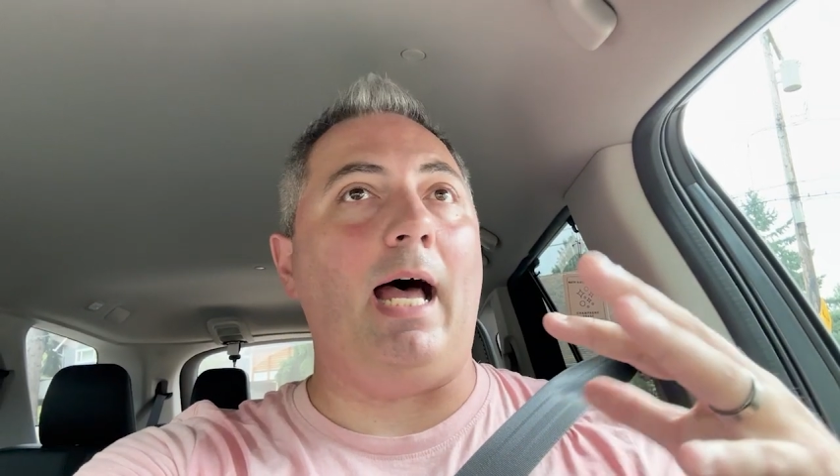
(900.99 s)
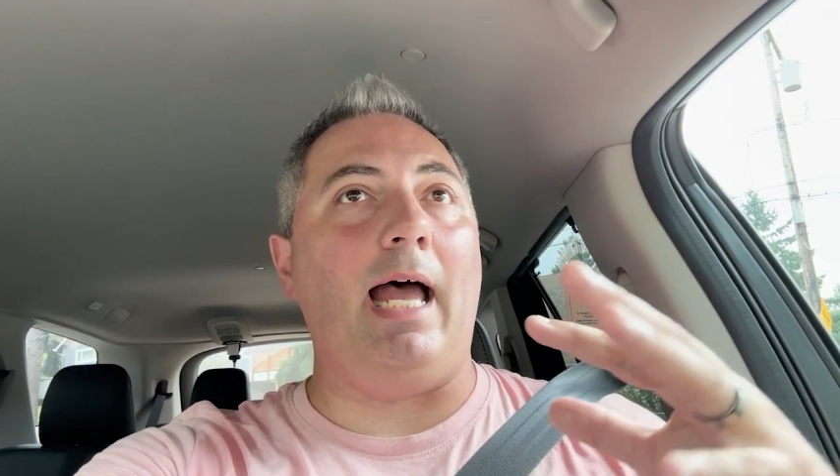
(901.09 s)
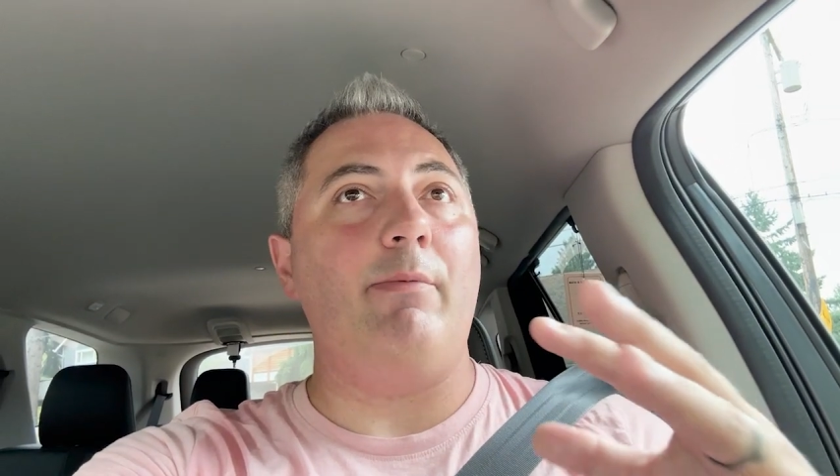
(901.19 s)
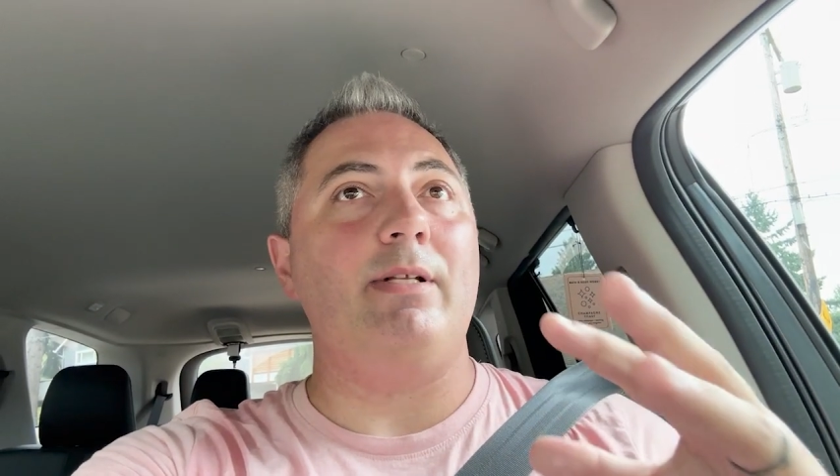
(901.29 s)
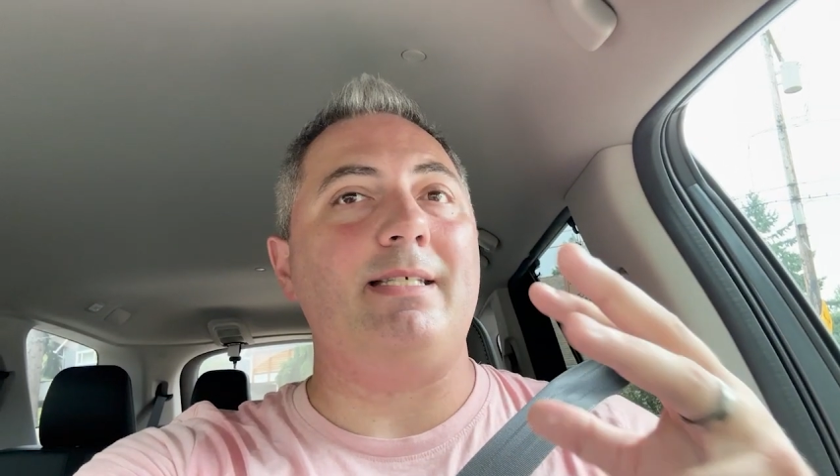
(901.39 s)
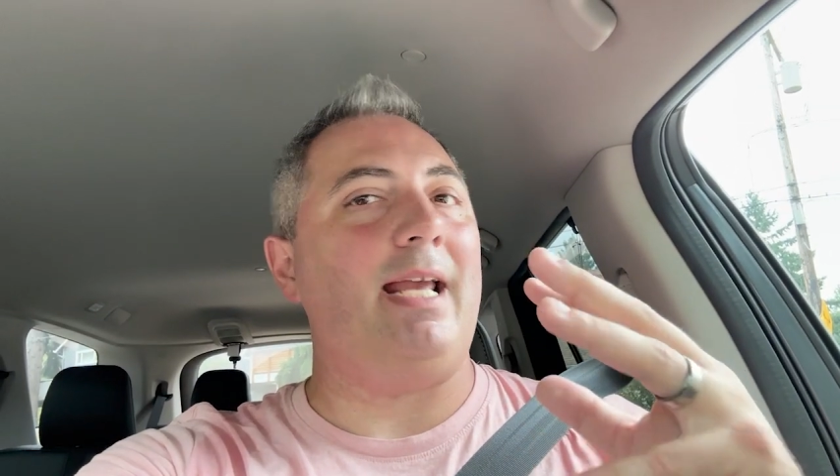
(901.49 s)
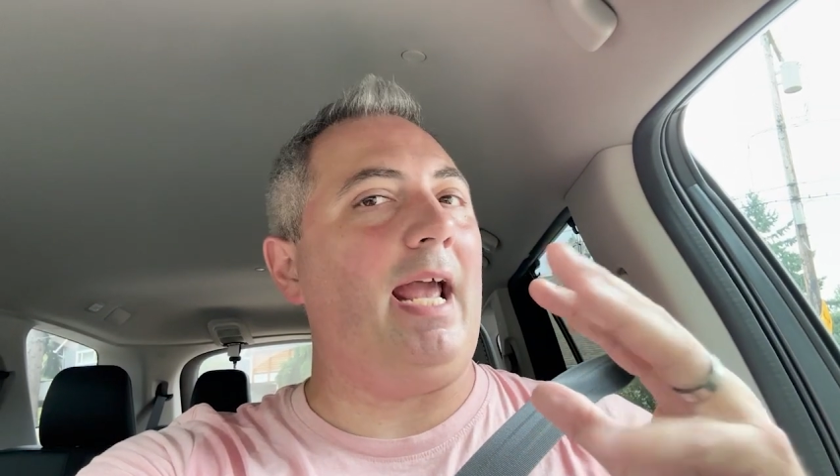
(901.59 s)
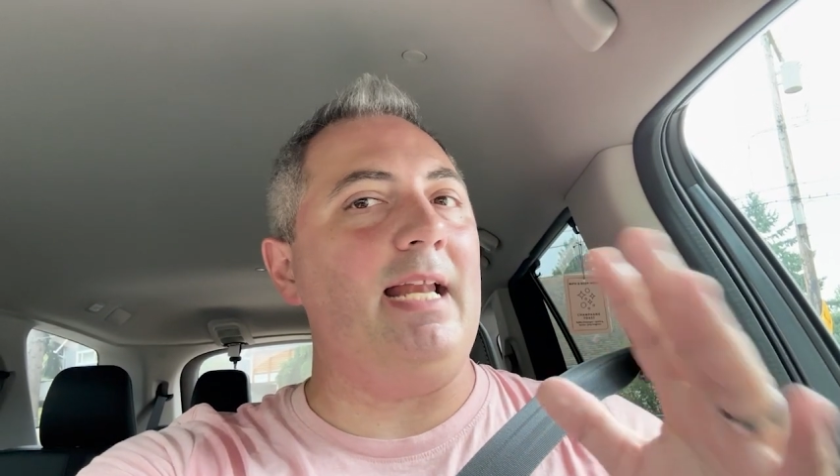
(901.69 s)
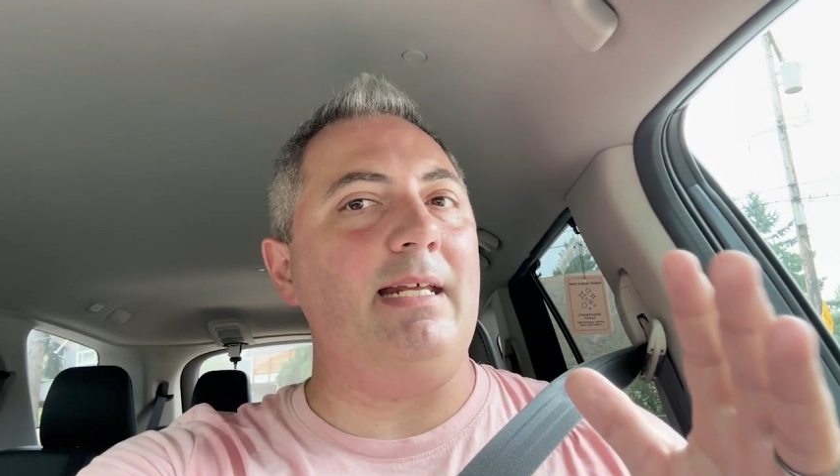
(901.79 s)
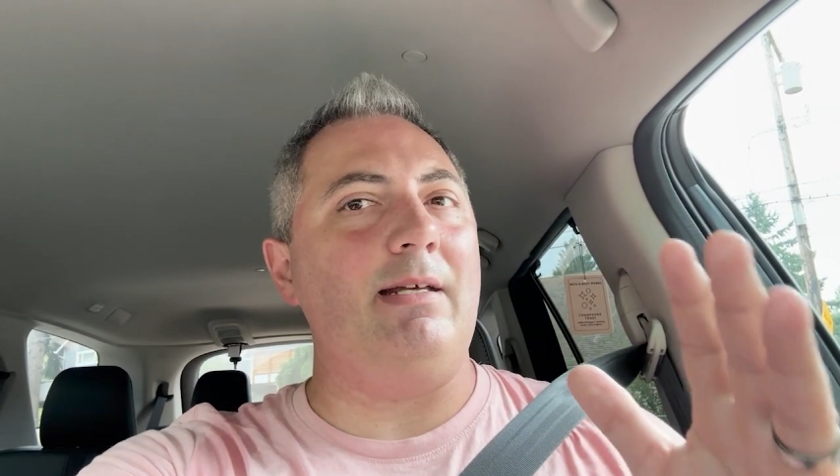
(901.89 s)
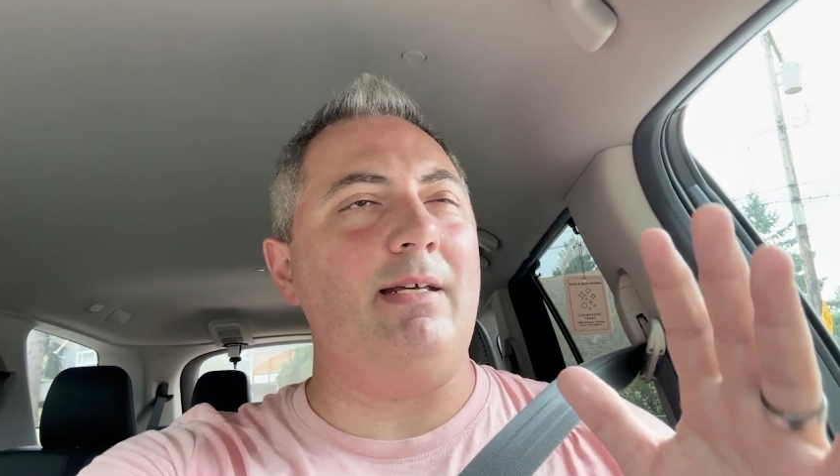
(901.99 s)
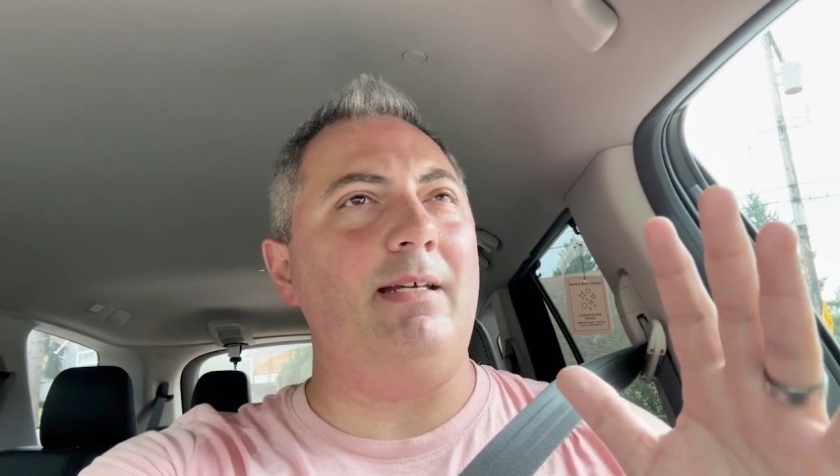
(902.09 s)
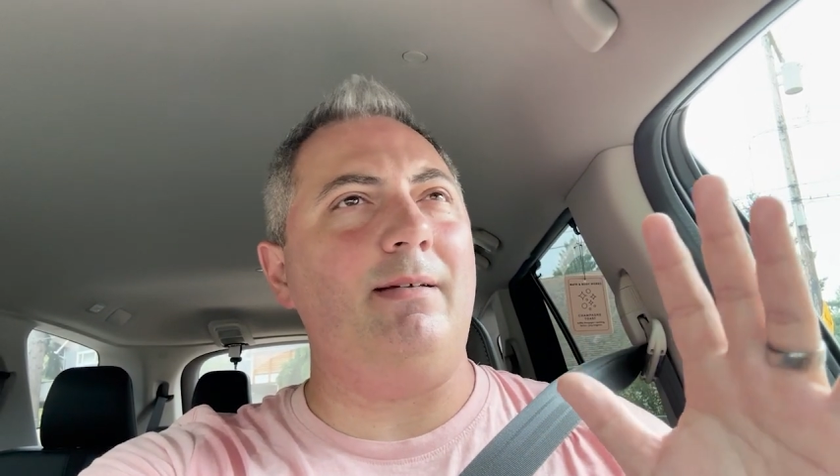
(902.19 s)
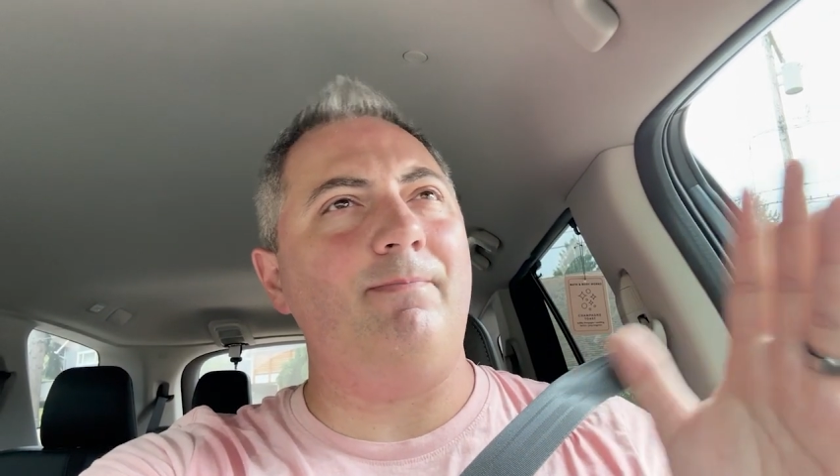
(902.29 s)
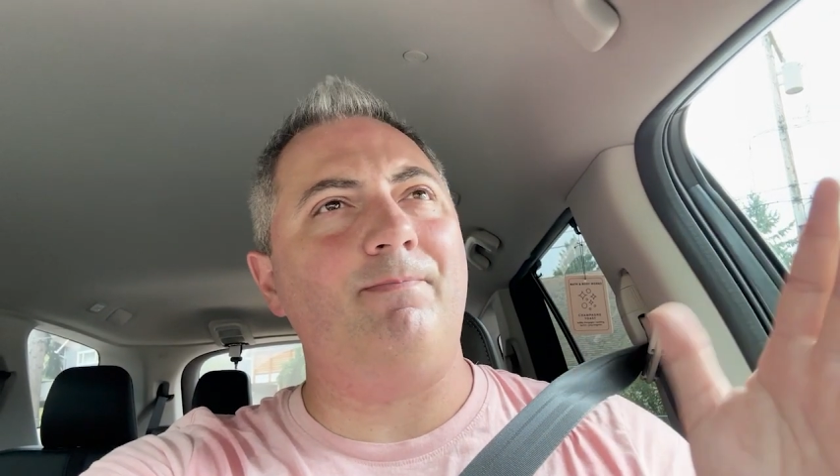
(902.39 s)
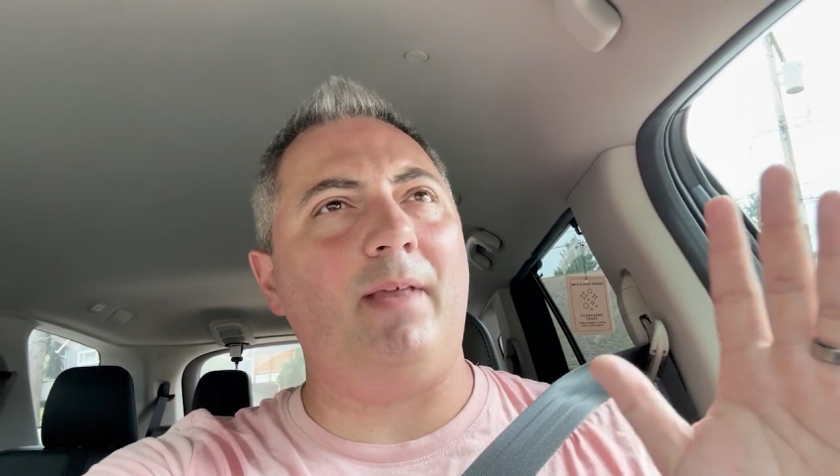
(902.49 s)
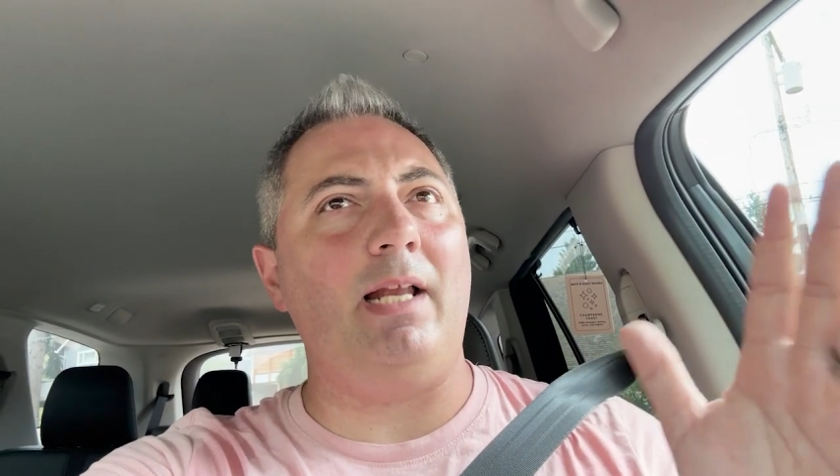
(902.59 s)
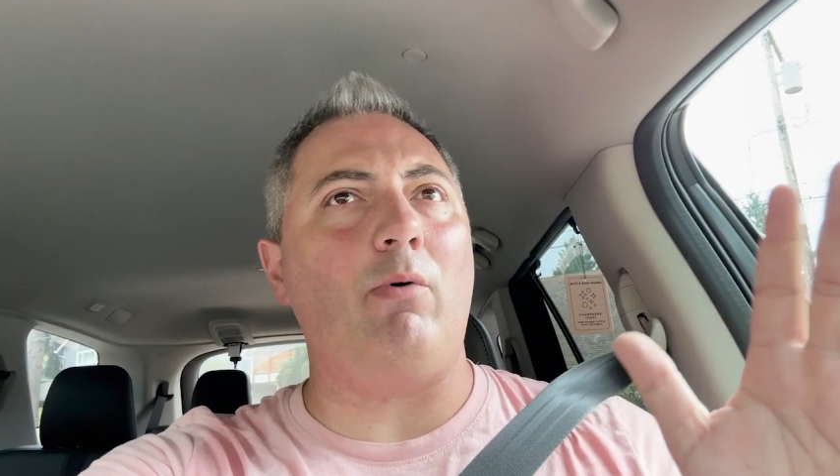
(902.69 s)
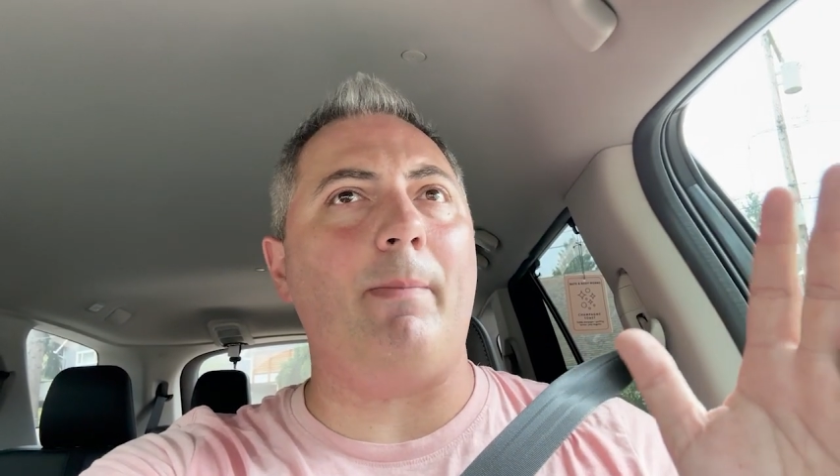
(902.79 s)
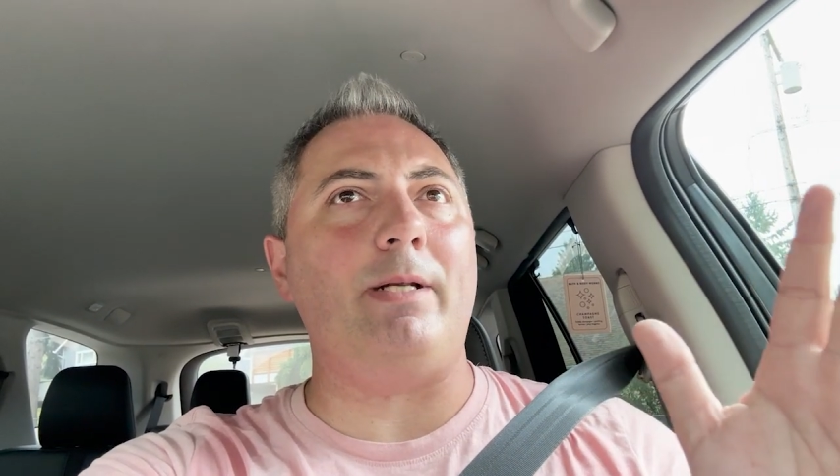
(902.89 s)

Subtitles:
I would say anywhere